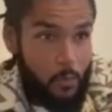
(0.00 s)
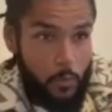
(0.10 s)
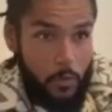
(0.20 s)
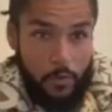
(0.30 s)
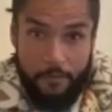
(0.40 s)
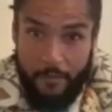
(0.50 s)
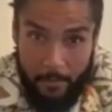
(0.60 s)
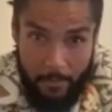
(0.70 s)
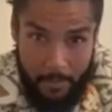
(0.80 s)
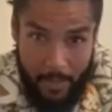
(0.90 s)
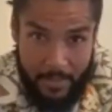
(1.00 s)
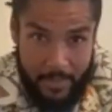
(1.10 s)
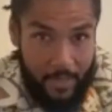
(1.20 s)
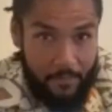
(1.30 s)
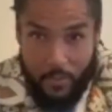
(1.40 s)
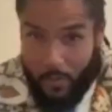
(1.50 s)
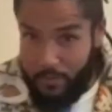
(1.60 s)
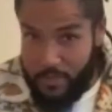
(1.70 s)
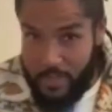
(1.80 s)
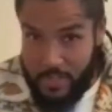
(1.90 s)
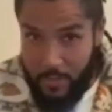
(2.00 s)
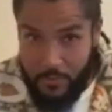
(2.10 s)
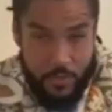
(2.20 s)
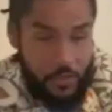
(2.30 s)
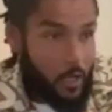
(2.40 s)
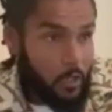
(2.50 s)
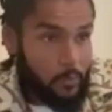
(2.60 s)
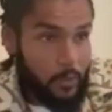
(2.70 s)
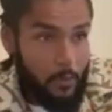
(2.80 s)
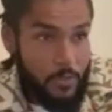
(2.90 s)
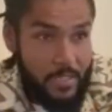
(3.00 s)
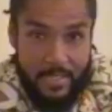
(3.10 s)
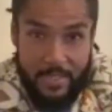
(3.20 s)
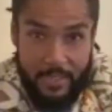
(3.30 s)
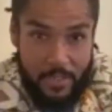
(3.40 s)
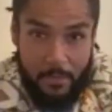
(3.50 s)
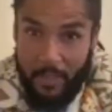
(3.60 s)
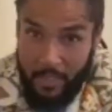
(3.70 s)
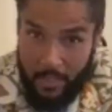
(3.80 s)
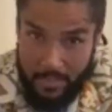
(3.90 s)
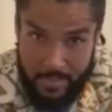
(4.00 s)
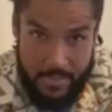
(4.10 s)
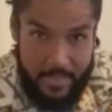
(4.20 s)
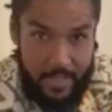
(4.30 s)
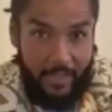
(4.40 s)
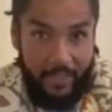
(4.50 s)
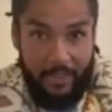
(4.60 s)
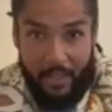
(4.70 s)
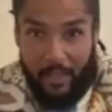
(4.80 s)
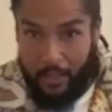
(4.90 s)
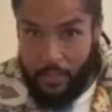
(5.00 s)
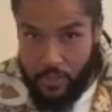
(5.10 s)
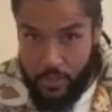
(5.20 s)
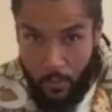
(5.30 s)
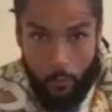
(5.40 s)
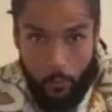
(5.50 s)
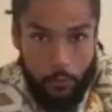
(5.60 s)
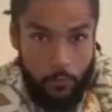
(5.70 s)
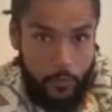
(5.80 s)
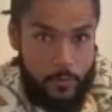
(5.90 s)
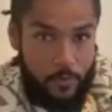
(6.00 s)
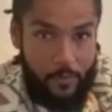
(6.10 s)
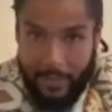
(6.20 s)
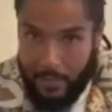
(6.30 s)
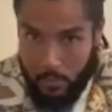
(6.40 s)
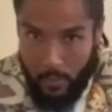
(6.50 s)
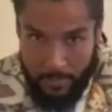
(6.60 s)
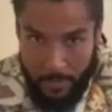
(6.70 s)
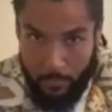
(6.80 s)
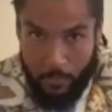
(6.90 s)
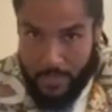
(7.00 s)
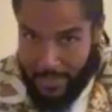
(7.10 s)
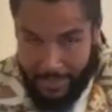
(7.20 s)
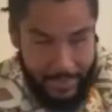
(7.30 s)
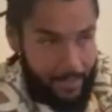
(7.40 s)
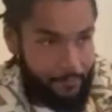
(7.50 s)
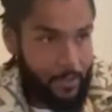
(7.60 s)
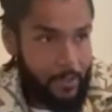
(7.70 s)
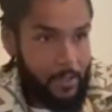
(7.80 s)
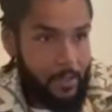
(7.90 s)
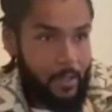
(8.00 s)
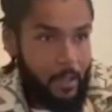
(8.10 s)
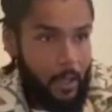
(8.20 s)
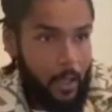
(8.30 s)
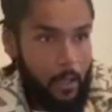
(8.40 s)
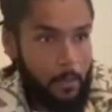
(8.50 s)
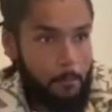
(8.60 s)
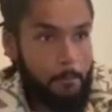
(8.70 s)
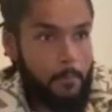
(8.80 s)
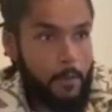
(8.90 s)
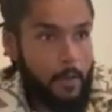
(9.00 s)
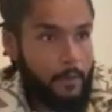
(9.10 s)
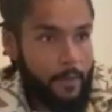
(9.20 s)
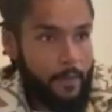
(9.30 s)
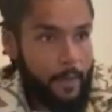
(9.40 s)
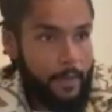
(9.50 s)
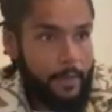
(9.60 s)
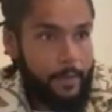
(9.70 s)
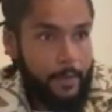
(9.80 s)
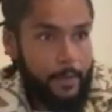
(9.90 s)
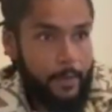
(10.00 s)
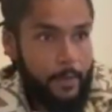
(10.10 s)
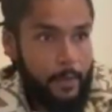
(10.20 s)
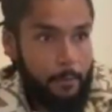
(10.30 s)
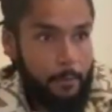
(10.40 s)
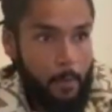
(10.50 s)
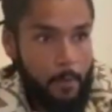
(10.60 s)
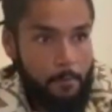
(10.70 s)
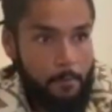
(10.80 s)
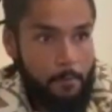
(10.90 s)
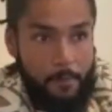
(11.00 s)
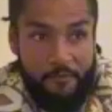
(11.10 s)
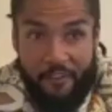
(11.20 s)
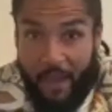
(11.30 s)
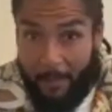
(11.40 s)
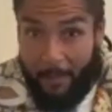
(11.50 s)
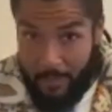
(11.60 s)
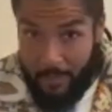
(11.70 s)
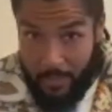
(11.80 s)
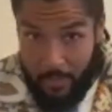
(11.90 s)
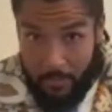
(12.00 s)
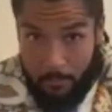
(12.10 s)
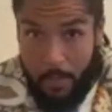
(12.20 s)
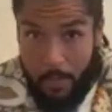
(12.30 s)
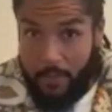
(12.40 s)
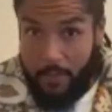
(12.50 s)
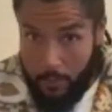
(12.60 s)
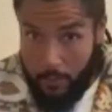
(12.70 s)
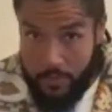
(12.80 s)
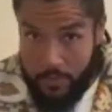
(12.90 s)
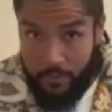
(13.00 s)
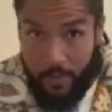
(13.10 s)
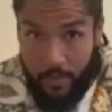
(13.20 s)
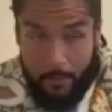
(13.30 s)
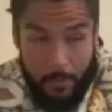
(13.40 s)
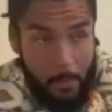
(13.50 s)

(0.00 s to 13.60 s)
We're in a family band together. So ever since I was a child, I was listening to my cousins singing like soul groups, like 20 people all singing together. And then my family, my close family, my mum and dad and my uncle, like,